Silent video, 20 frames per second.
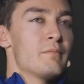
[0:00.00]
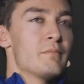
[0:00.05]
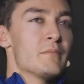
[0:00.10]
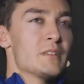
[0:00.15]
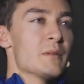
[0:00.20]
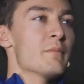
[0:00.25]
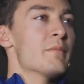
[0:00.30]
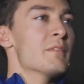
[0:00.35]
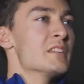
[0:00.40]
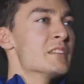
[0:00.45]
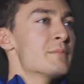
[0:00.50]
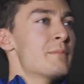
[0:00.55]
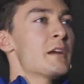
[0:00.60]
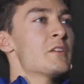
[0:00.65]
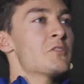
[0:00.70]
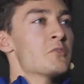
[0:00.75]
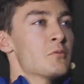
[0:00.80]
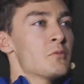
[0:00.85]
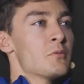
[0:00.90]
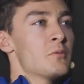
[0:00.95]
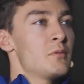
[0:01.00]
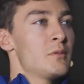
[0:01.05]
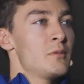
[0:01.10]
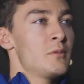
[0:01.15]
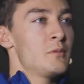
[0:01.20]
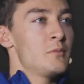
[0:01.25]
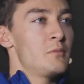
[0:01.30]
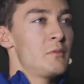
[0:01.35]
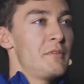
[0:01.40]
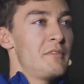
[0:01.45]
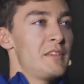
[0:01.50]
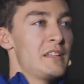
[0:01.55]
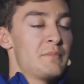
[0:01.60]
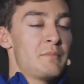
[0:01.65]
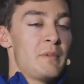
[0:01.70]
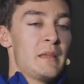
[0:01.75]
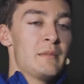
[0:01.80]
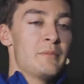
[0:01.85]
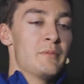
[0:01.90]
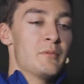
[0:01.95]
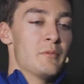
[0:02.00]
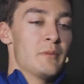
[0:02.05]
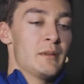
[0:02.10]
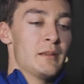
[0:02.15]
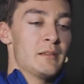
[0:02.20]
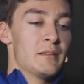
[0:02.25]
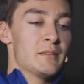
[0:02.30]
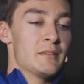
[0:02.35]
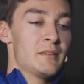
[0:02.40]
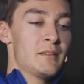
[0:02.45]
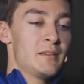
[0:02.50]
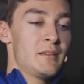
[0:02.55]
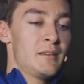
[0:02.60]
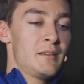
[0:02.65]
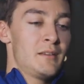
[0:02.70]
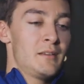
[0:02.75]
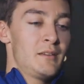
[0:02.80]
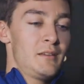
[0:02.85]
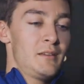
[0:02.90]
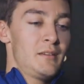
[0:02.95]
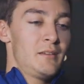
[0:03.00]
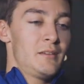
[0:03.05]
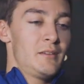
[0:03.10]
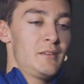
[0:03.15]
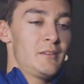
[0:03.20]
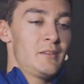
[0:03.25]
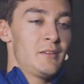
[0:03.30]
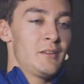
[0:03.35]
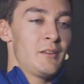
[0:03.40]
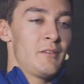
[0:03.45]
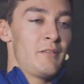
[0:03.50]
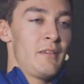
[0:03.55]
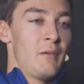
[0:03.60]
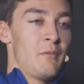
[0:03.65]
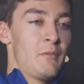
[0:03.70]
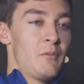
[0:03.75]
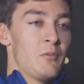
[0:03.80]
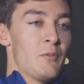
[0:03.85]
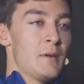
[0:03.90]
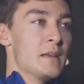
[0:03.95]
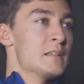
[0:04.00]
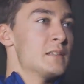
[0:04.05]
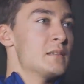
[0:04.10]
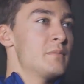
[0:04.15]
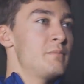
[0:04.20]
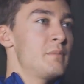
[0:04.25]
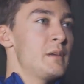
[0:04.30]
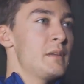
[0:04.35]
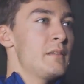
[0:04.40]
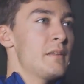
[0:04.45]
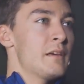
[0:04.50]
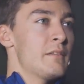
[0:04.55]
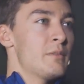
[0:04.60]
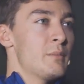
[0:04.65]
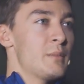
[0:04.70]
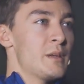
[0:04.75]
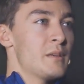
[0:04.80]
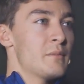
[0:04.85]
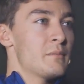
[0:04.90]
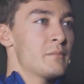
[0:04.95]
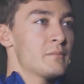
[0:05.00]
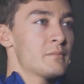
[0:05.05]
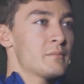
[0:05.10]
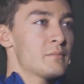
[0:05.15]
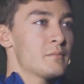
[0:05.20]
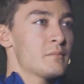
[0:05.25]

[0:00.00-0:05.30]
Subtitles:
something special with these people, and you know, that will always be there for me.